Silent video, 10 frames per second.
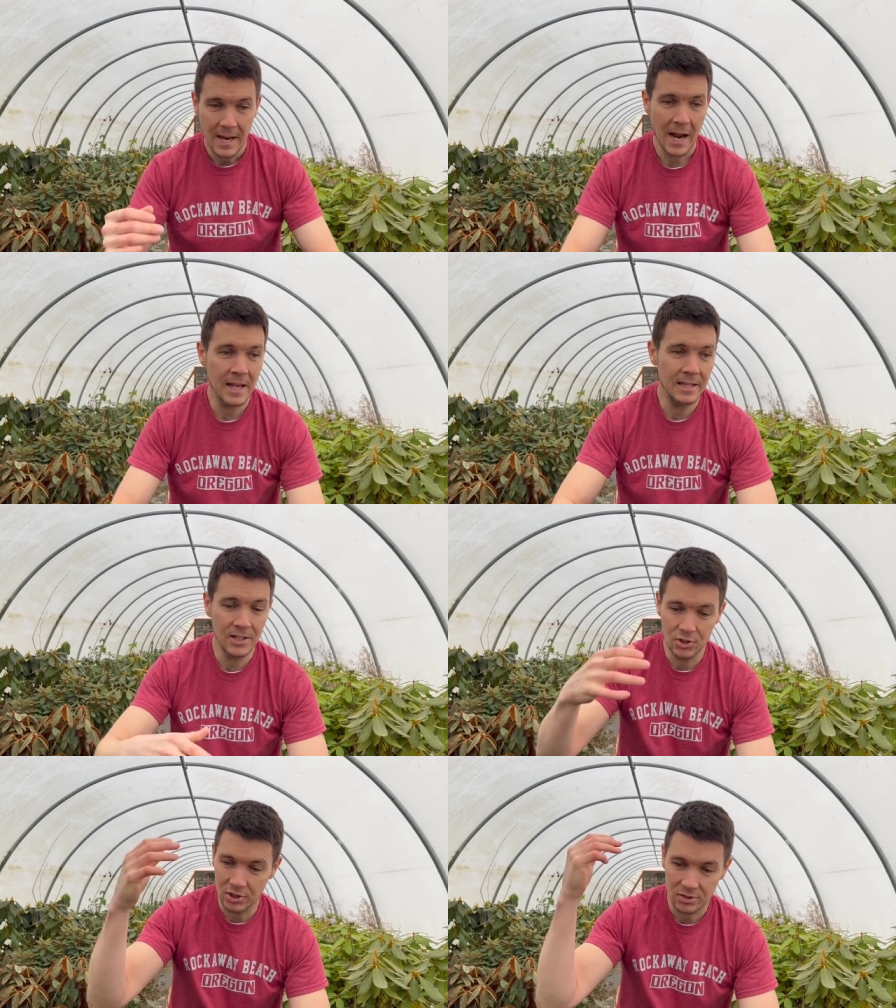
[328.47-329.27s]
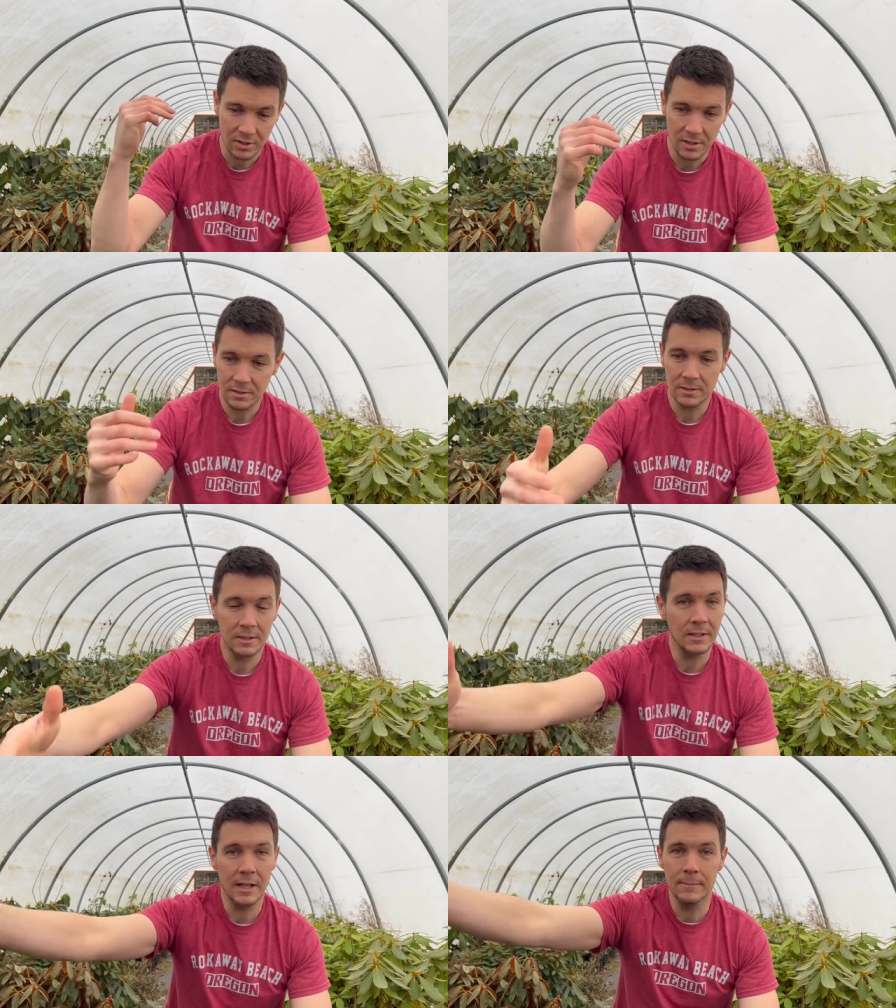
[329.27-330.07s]
and then just
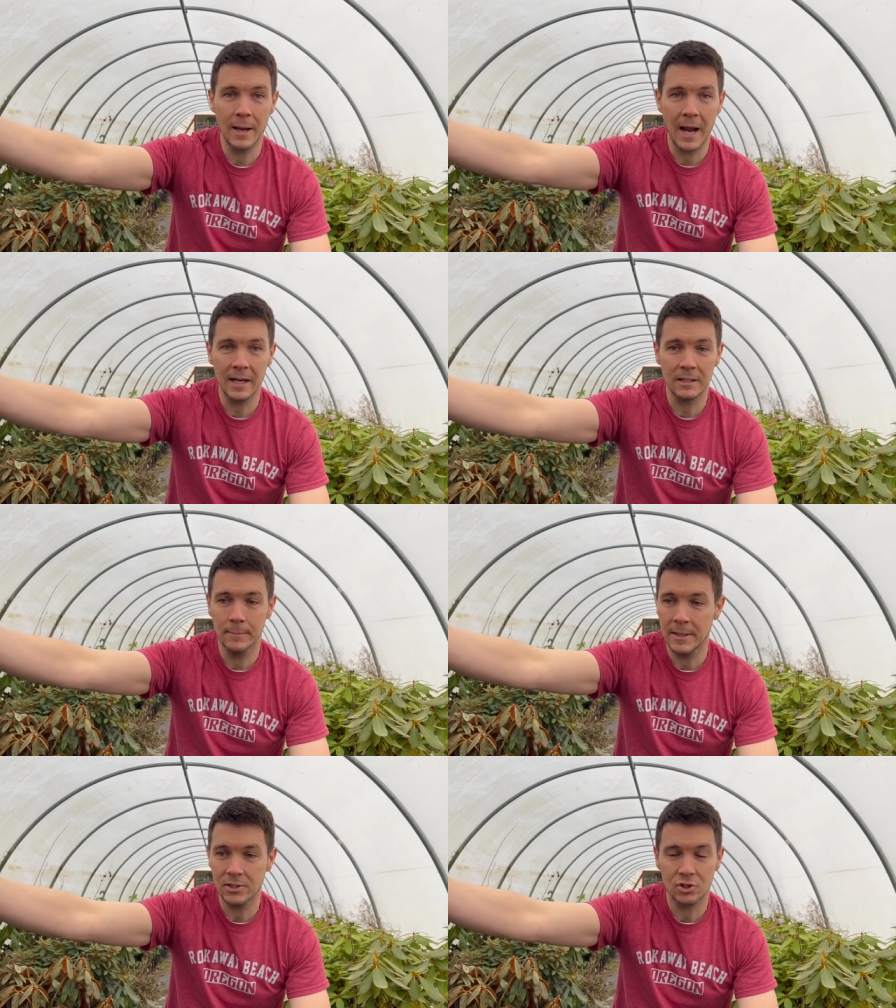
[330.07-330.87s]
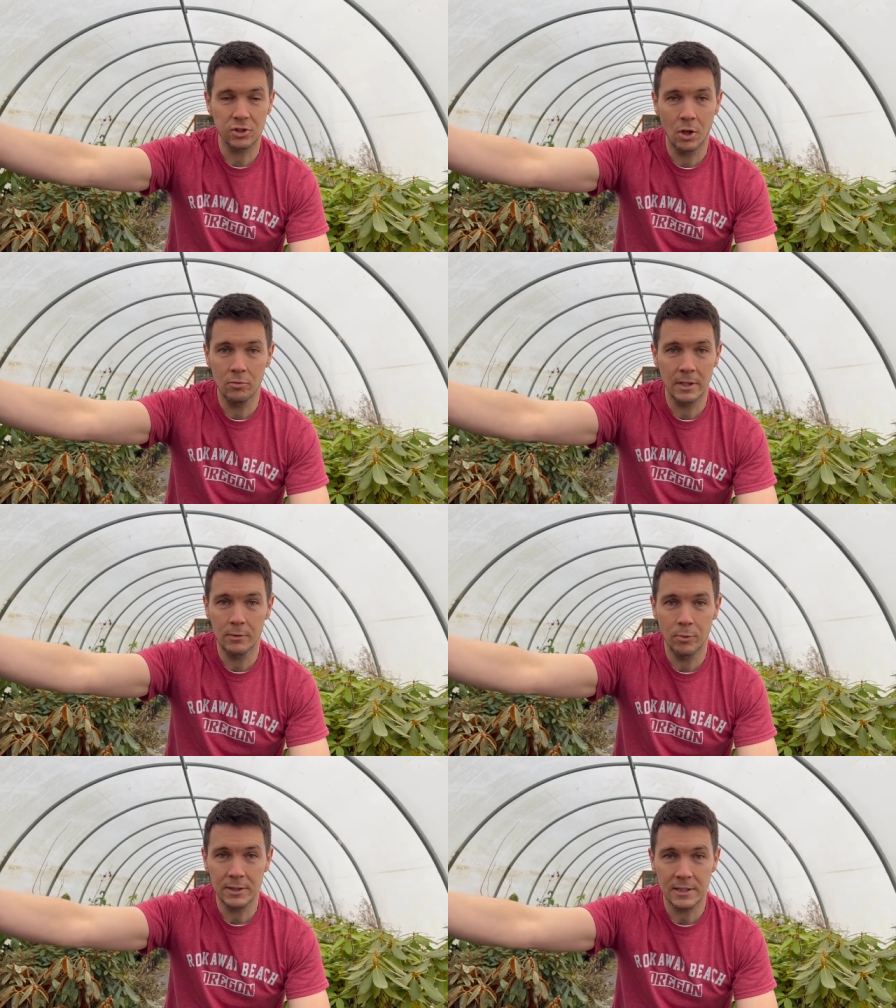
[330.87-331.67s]
let them acclimate slowly
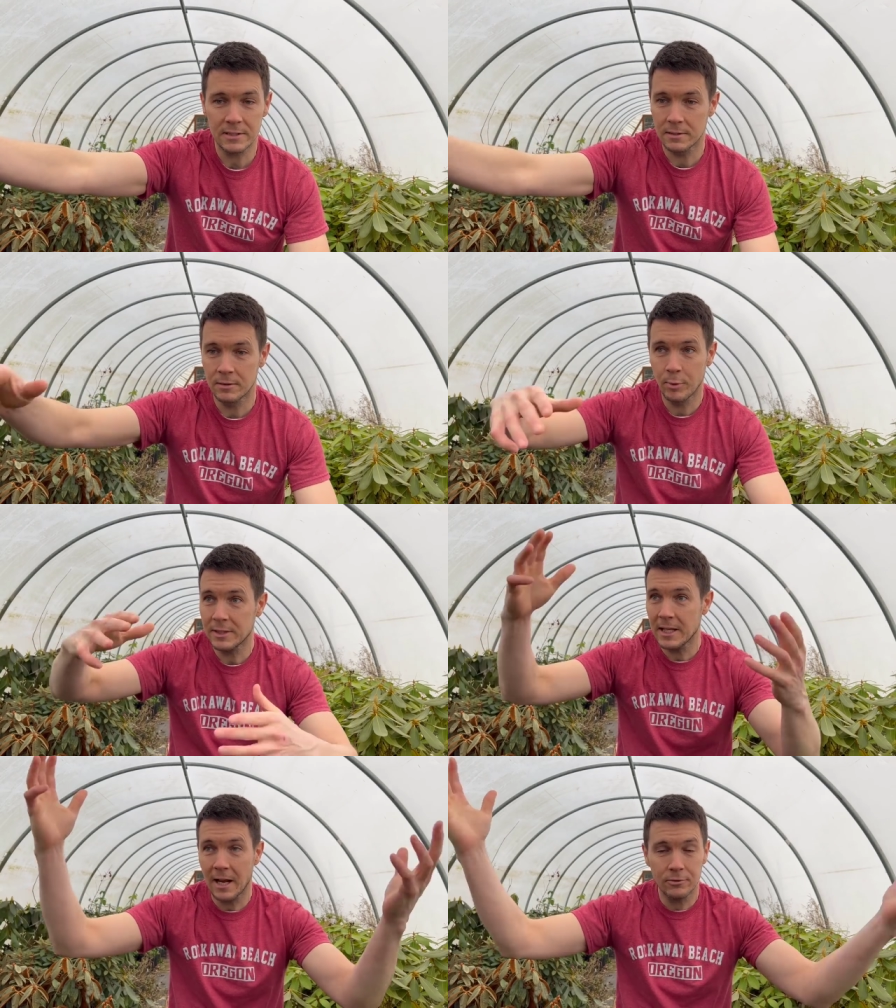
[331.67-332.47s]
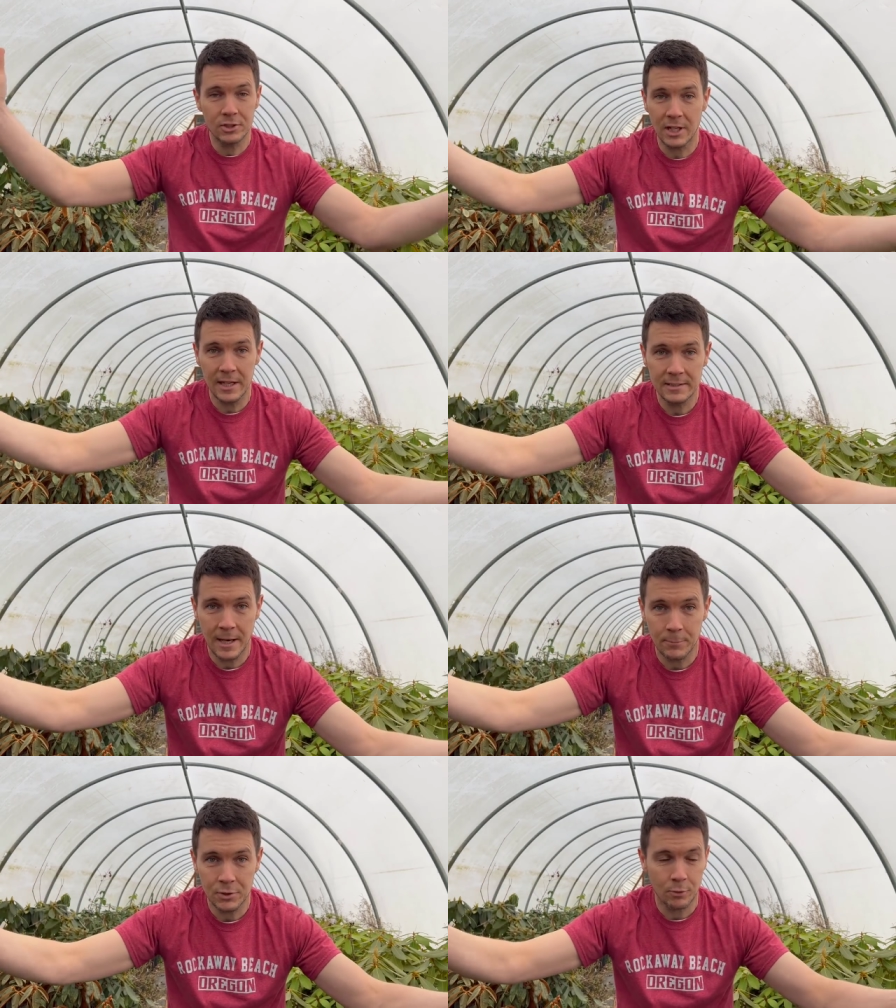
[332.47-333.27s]
with the, with the outside
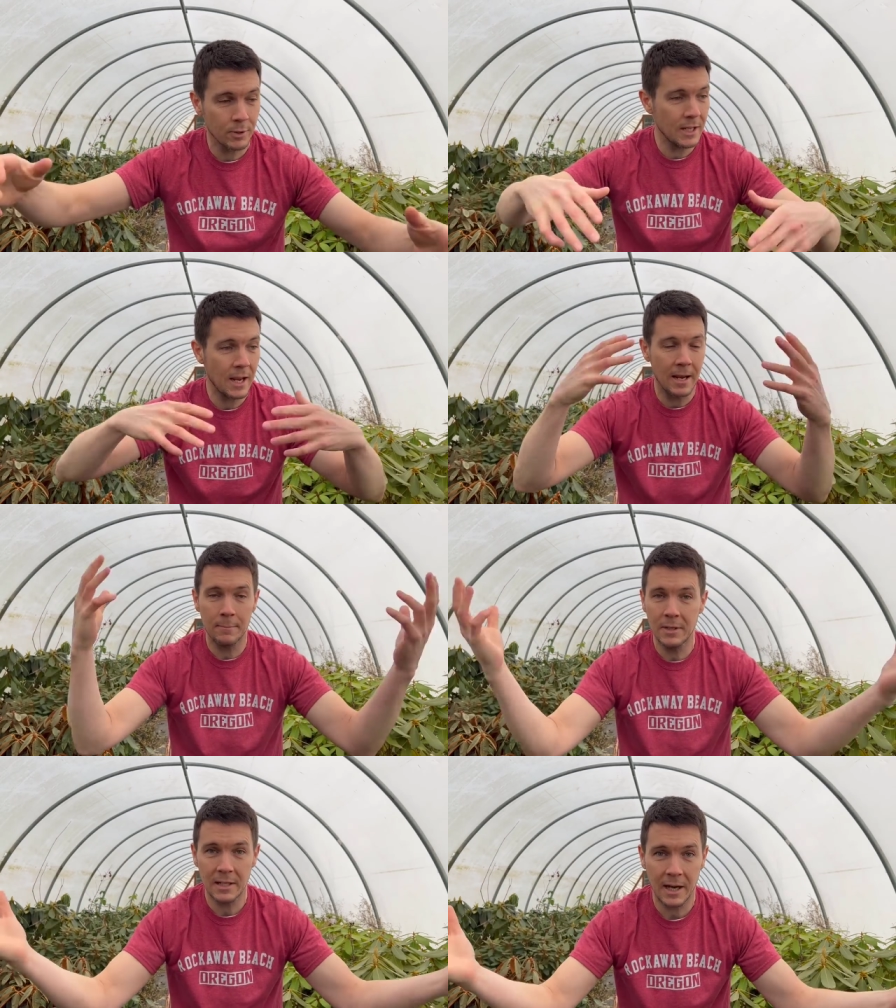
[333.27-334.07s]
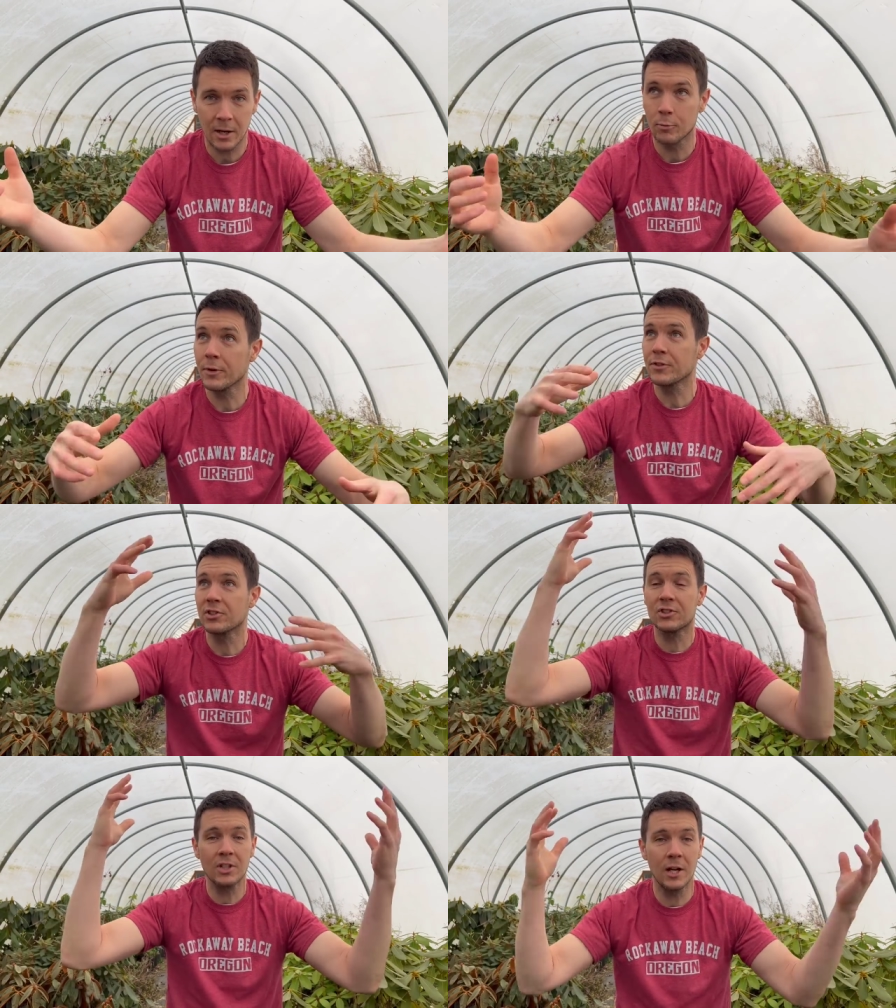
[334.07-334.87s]
temperature, with the ambient air, with the
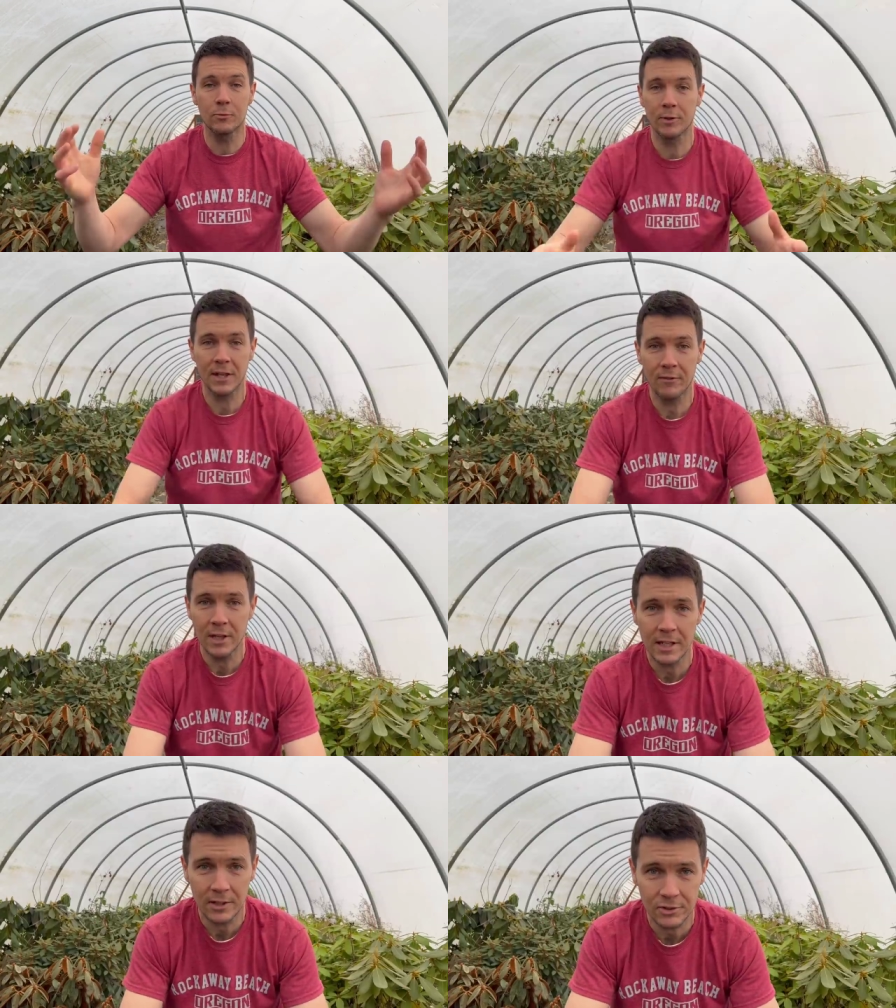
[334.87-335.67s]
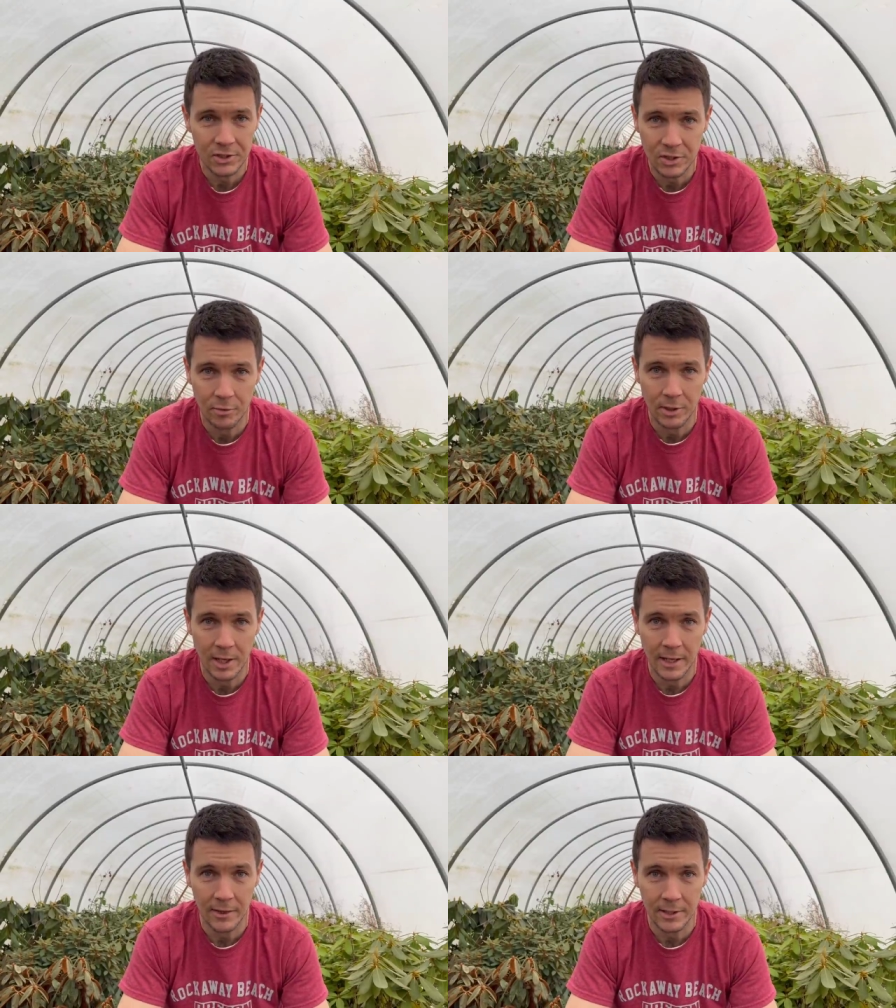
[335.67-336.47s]
sun, with everything else that's going
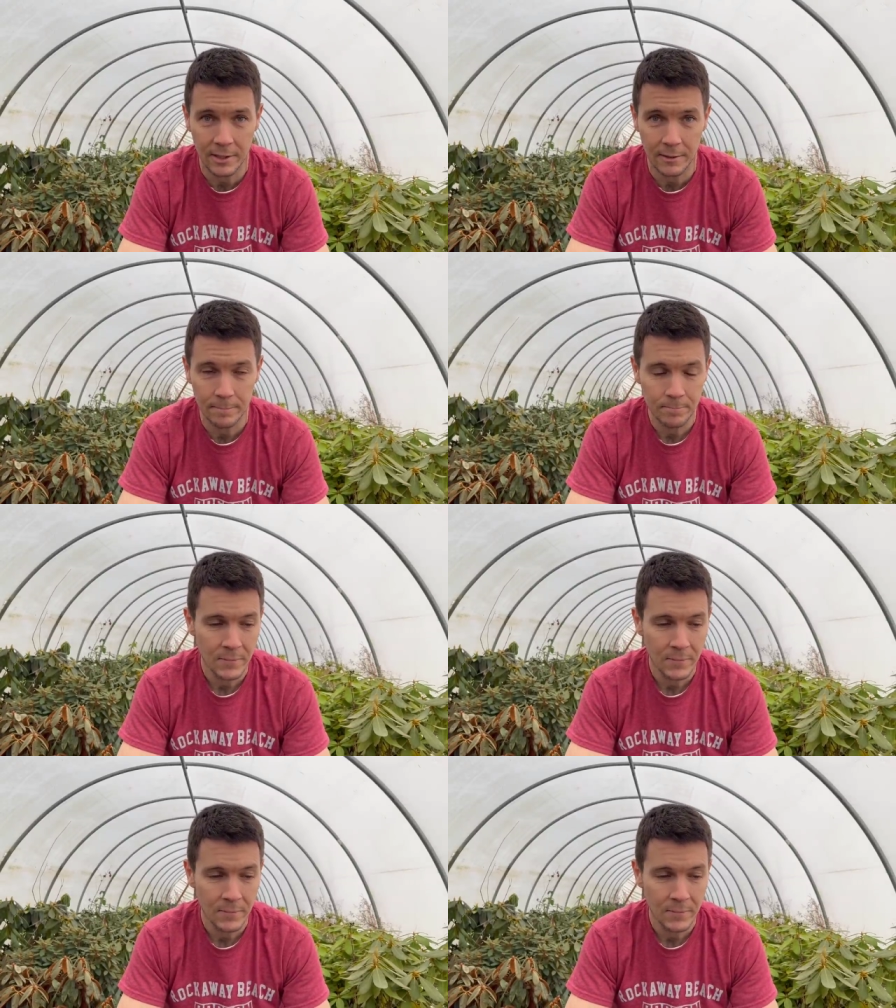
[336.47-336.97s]
on out here.